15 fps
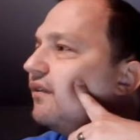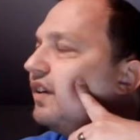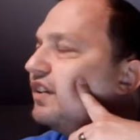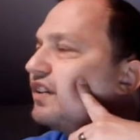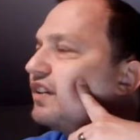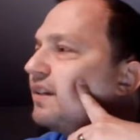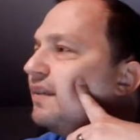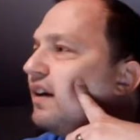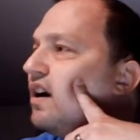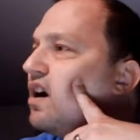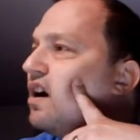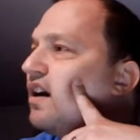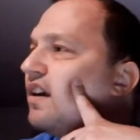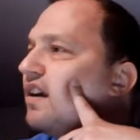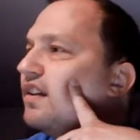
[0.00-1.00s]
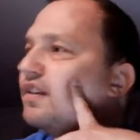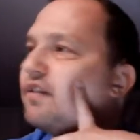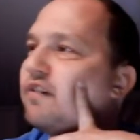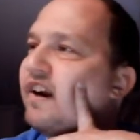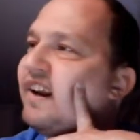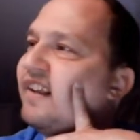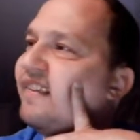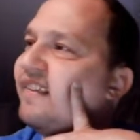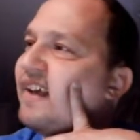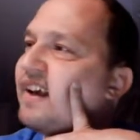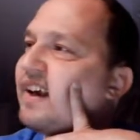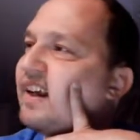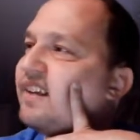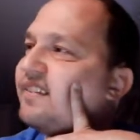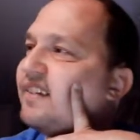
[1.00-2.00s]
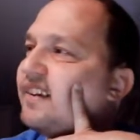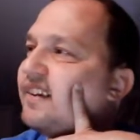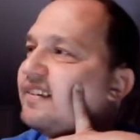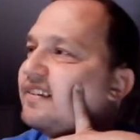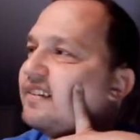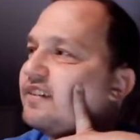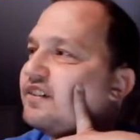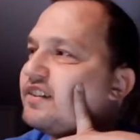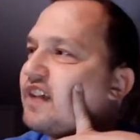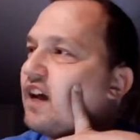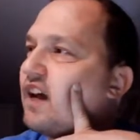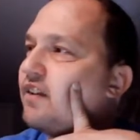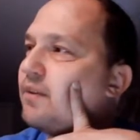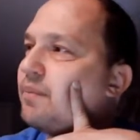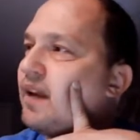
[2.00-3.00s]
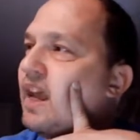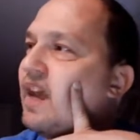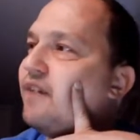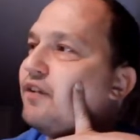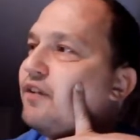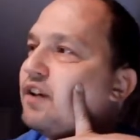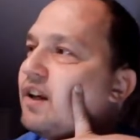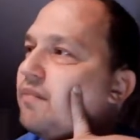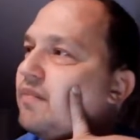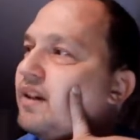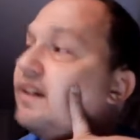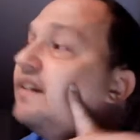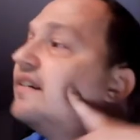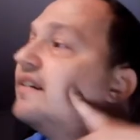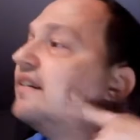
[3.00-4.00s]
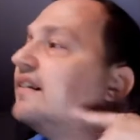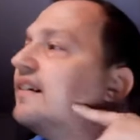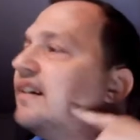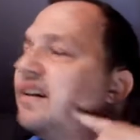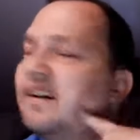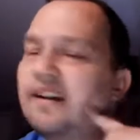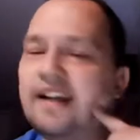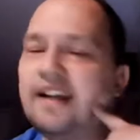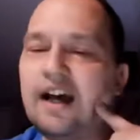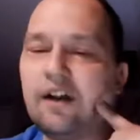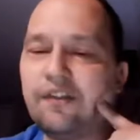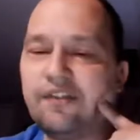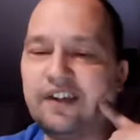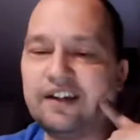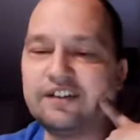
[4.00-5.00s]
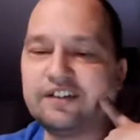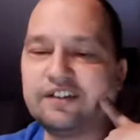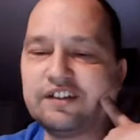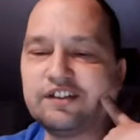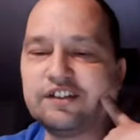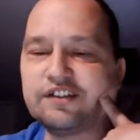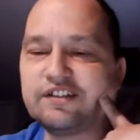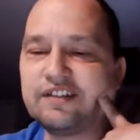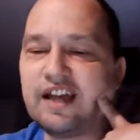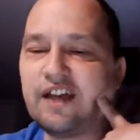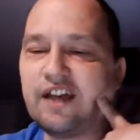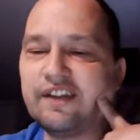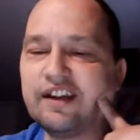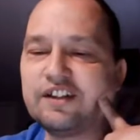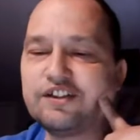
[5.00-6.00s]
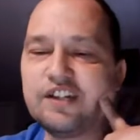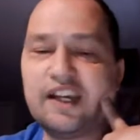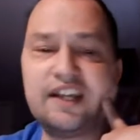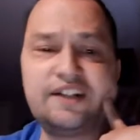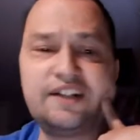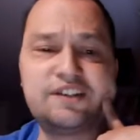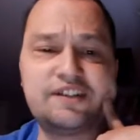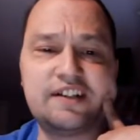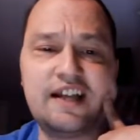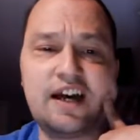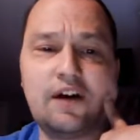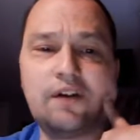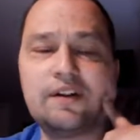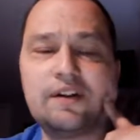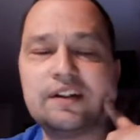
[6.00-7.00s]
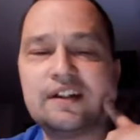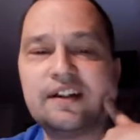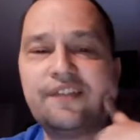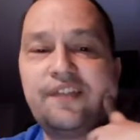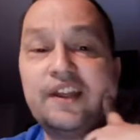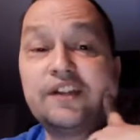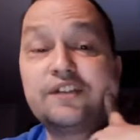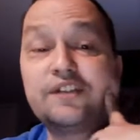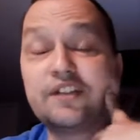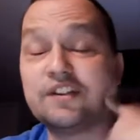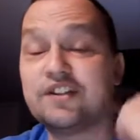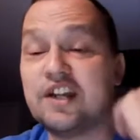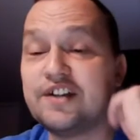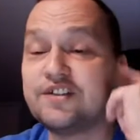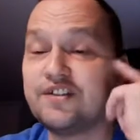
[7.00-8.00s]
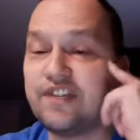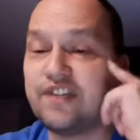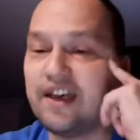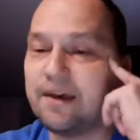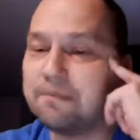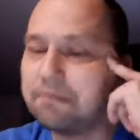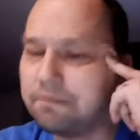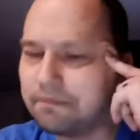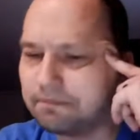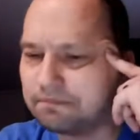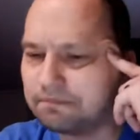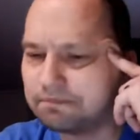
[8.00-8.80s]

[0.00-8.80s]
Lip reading: Fish can be underrated in that kind of sense, and just how their behavior can be, and how things could how they could change, and how things could change them.